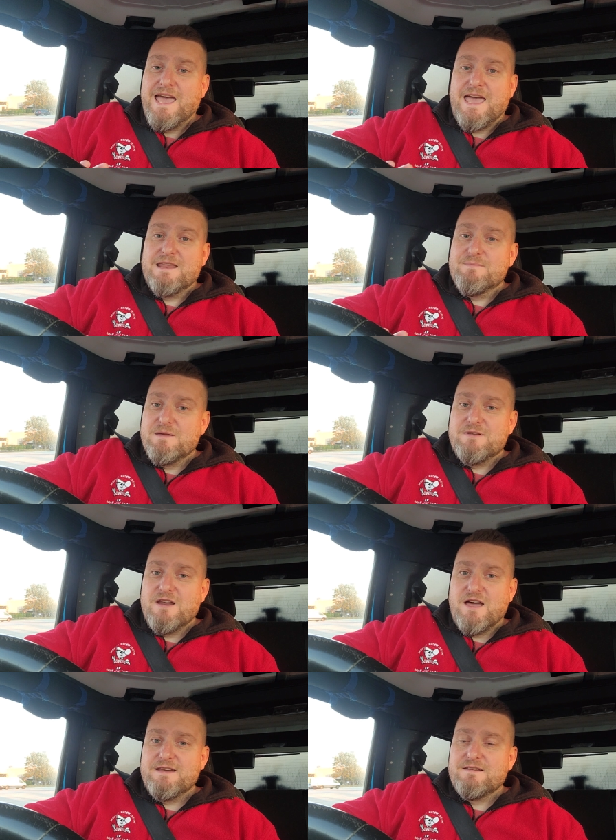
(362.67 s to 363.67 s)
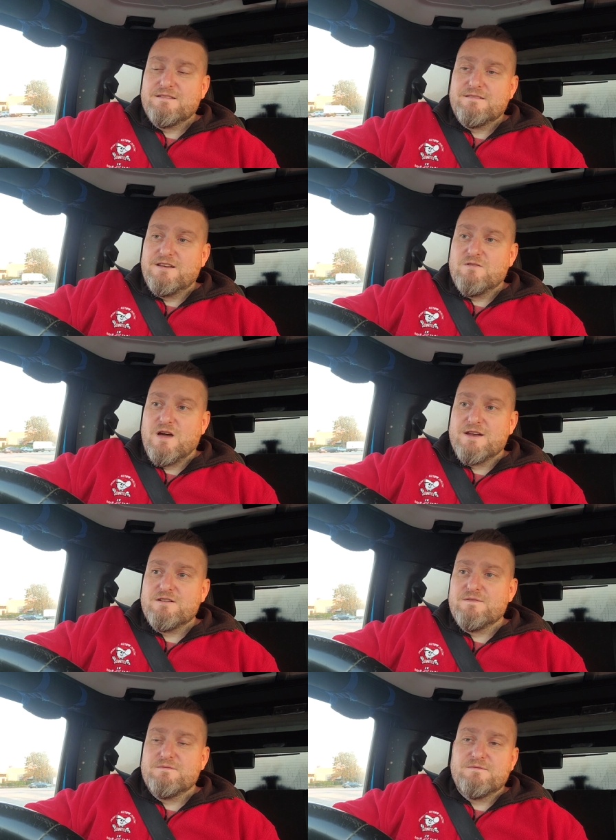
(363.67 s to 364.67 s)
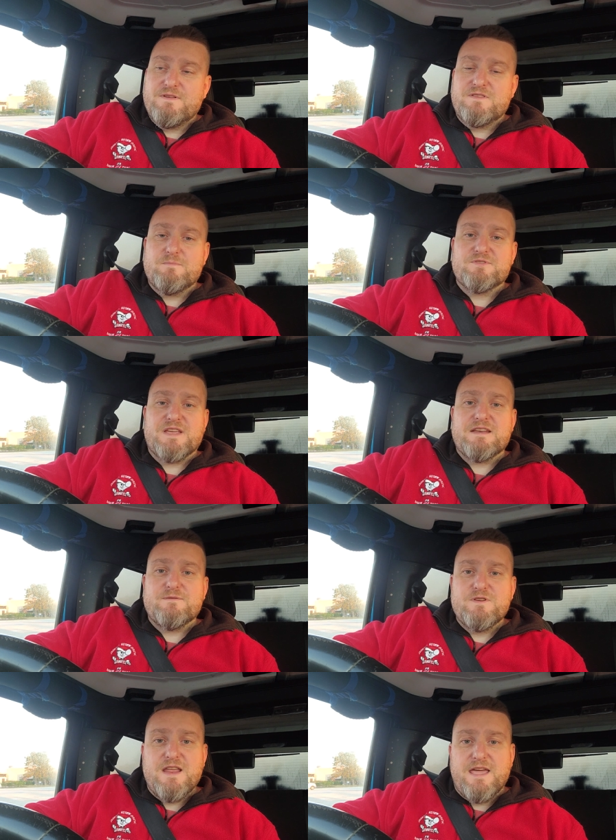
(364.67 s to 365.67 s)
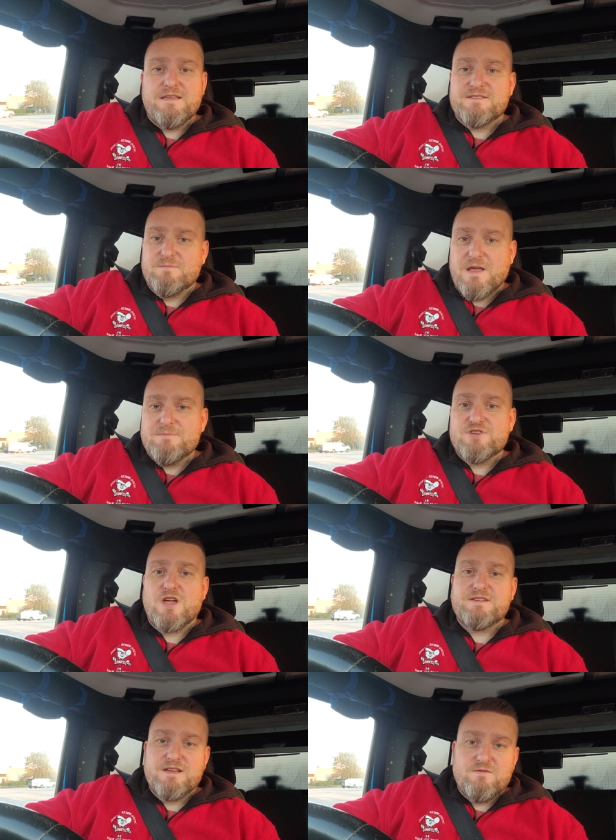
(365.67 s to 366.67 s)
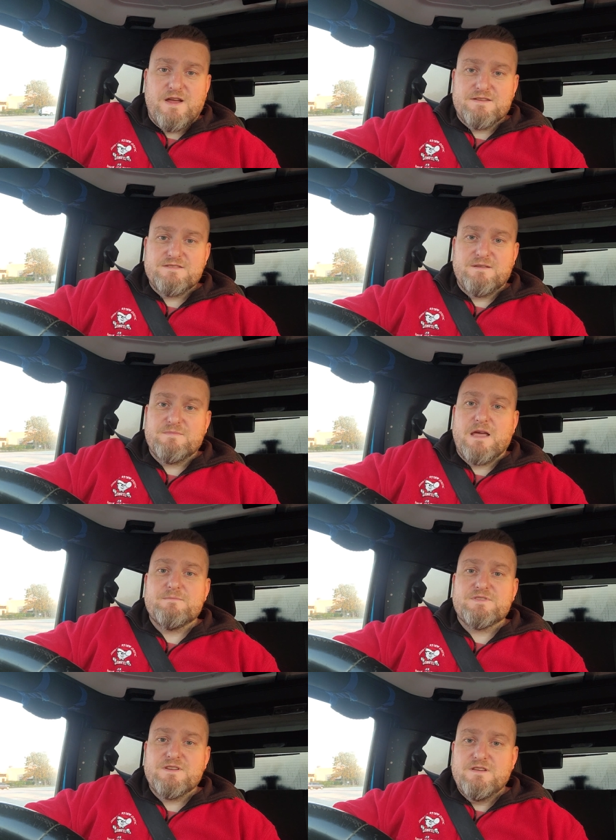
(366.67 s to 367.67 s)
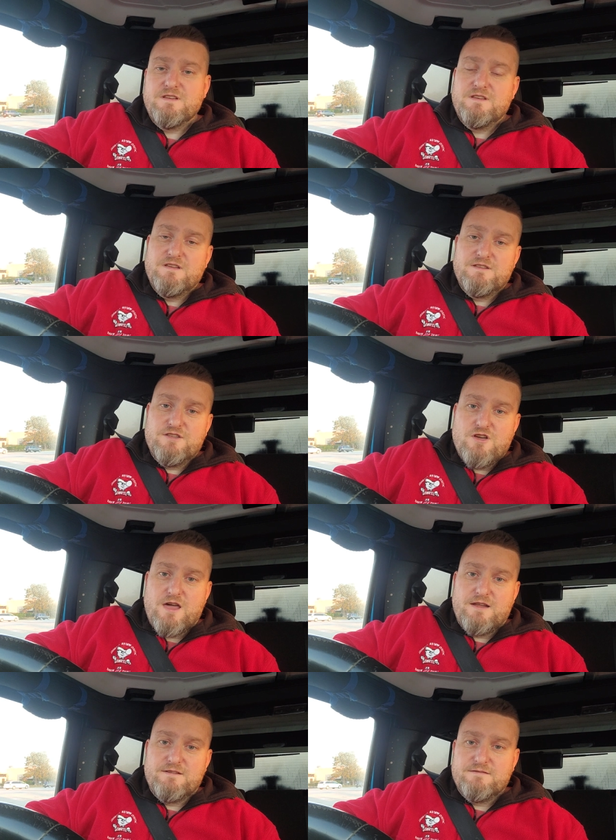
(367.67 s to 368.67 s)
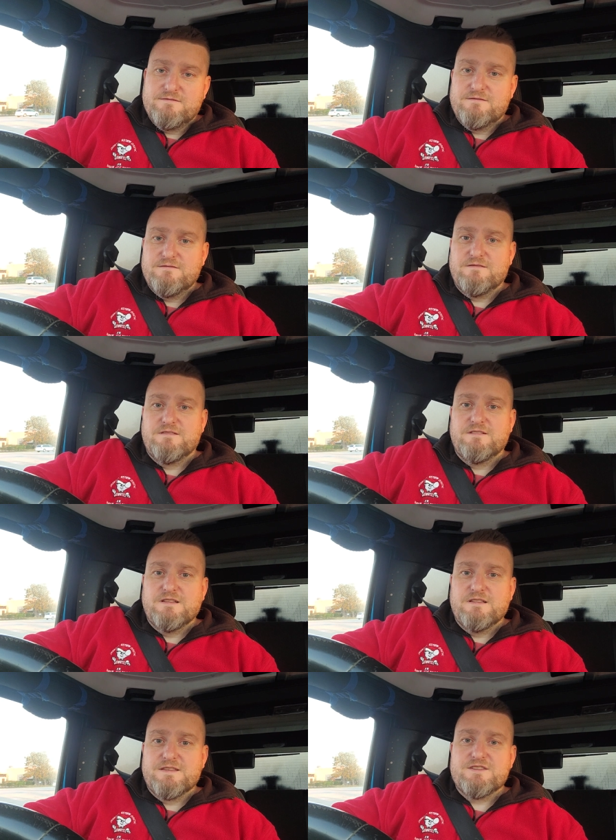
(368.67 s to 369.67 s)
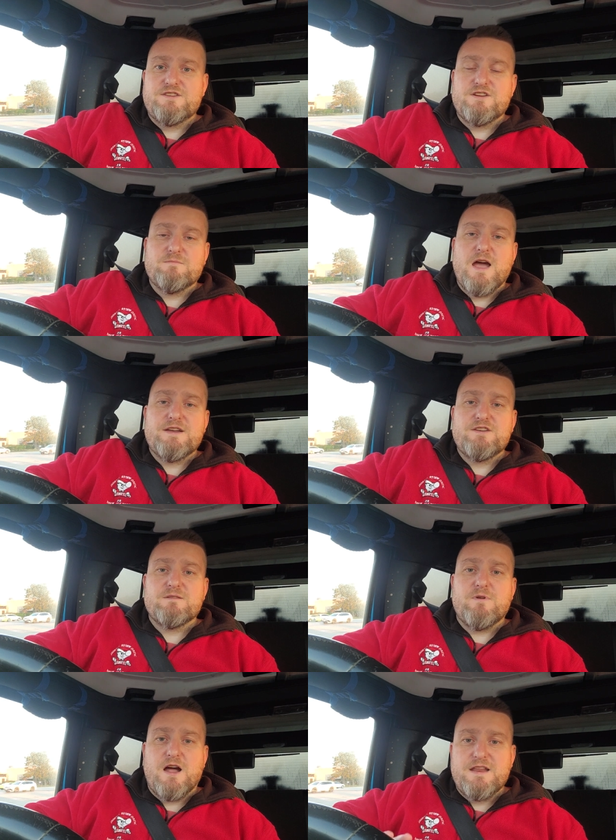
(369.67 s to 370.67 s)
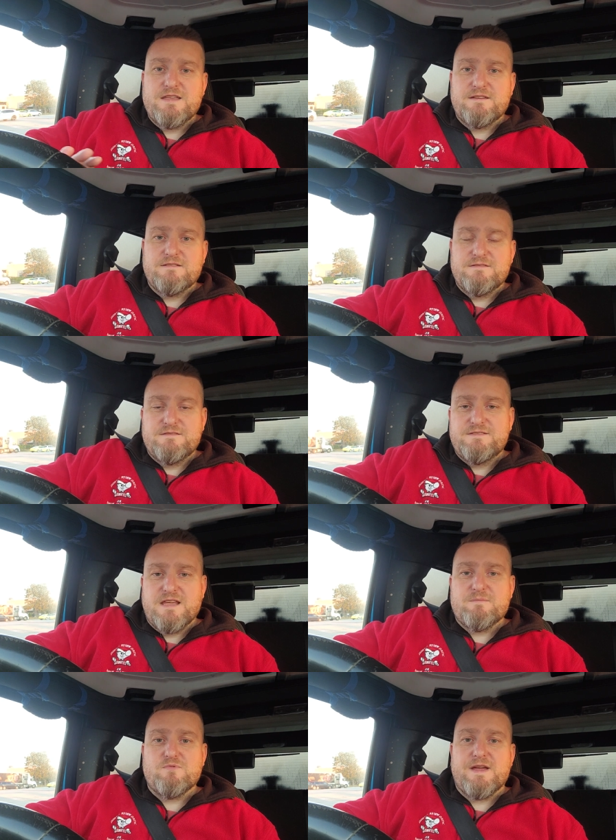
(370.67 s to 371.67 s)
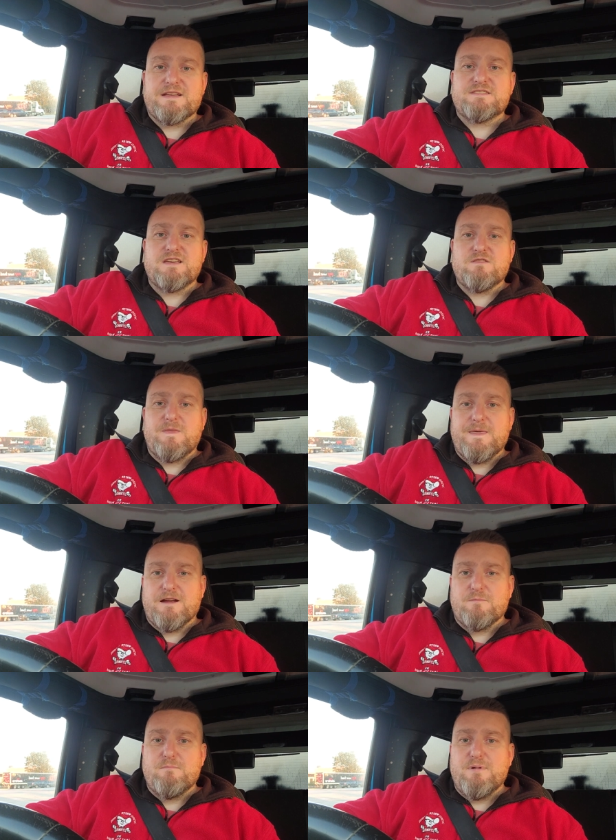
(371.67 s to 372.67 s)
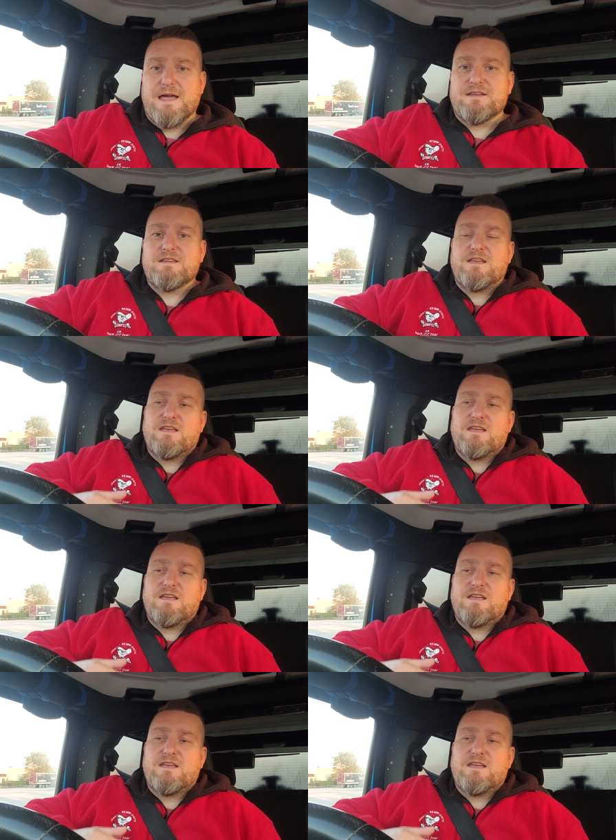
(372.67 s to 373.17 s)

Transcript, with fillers: And maybe not, you know, 150% every day. Sometimes you got to take a rest. Sometimes you got to listen to your mind and your body and take breaks here and there. But